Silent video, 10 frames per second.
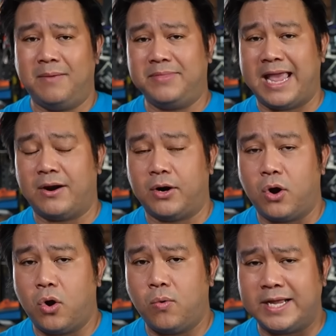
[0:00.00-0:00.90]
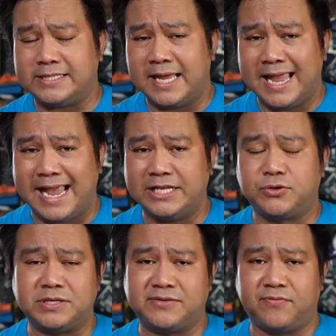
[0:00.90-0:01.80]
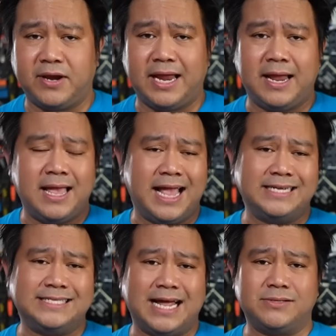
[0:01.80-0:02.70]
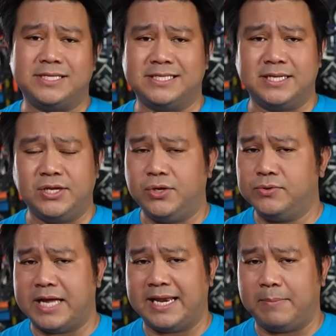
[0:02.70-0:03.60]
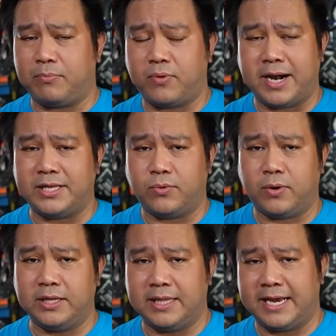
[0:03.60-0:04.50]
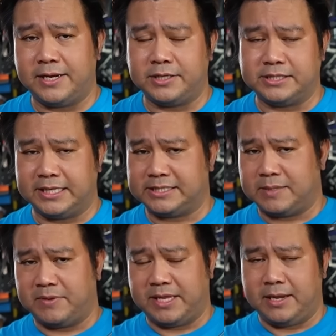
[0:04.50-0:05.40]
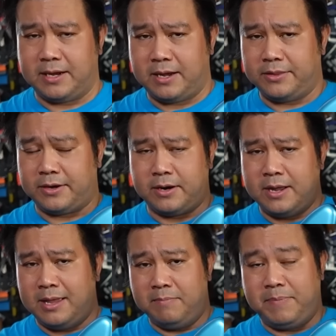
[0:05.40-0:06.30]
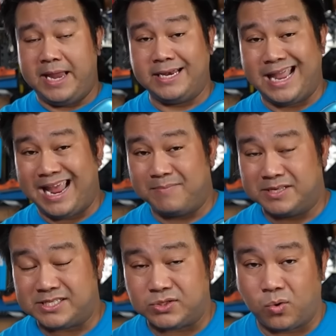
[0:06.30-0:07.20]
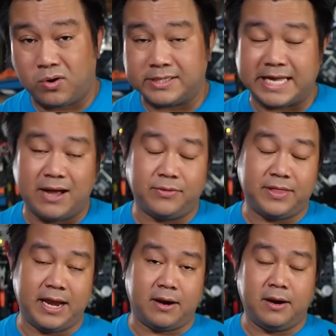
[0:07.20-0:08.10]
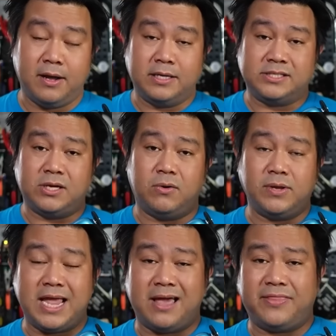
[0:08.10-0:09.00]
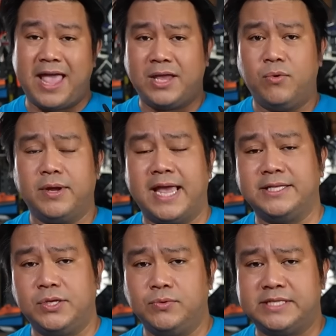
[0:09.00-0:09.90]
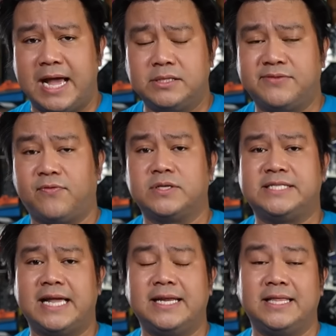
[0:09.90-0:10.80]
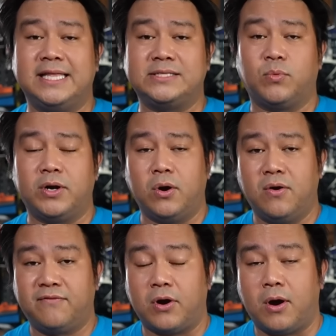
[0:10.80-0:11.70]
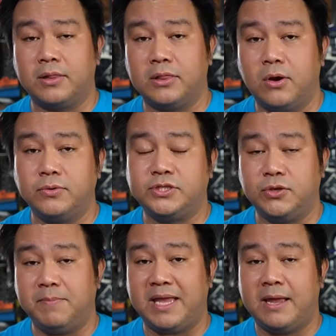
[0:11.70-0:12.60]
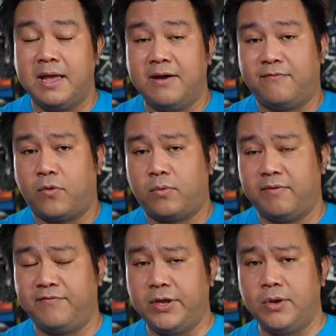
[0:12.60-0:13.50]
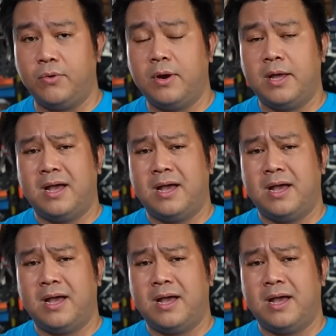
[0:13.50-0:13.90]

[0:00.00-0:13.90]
they are always interest-free, and Zounds doesn't use any predatory lenders like some of the other big name stores out there. So yeah, thank you again to Zounds for sending this one over on loan to me for review.